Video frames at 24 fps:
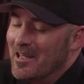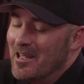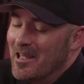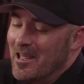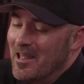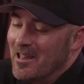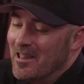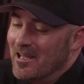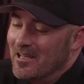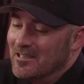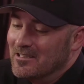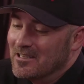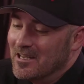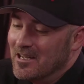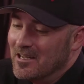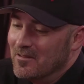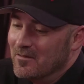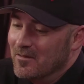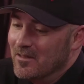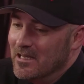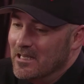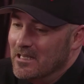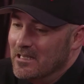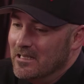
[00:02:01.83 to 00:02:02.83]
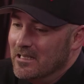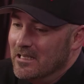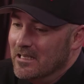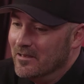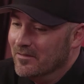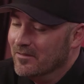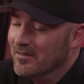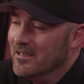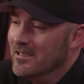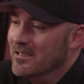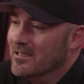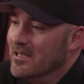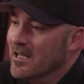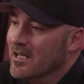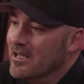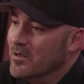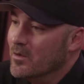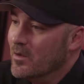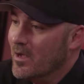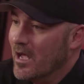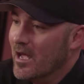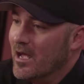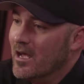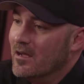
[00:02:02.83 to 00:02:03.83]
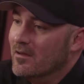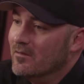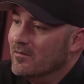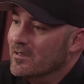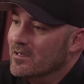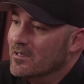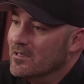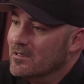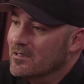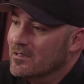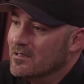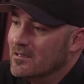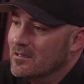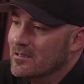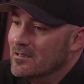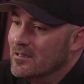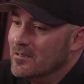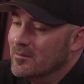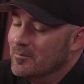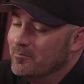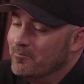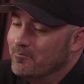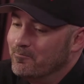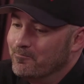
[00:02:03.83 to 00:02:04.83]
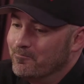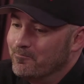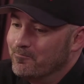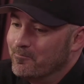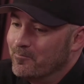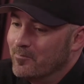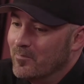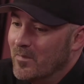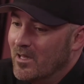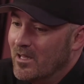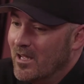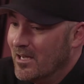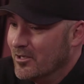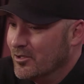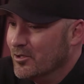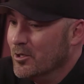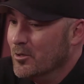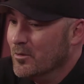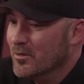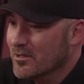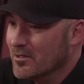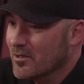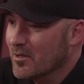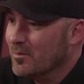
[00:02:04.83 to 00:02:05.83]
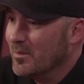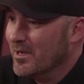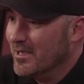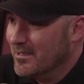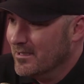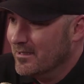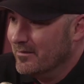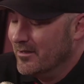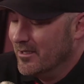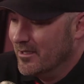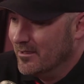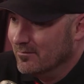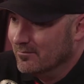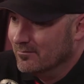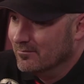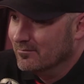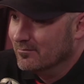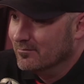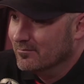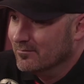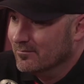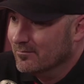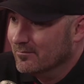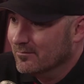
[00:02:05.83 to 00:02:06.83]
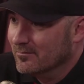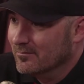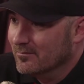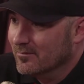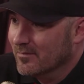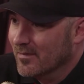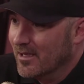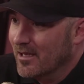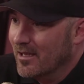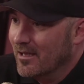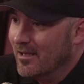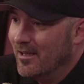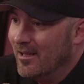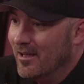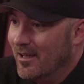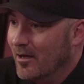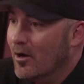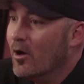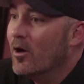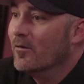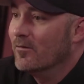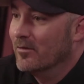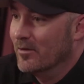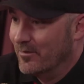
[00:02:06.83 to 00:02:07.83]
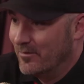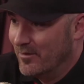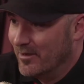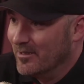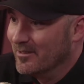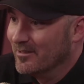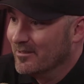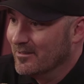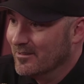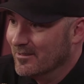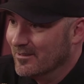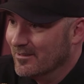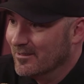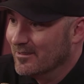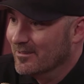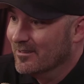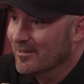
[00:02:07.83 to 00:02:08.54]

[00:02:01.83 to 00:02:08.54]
that's kind of the gifting that you have is actually you installed my TV. I've been to your house numerous times.